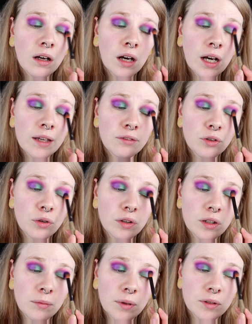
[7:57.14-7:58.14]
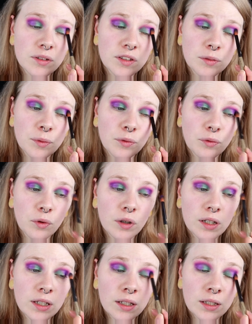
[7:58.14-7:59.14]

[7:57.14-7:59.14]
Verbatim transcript: I have talked about this before.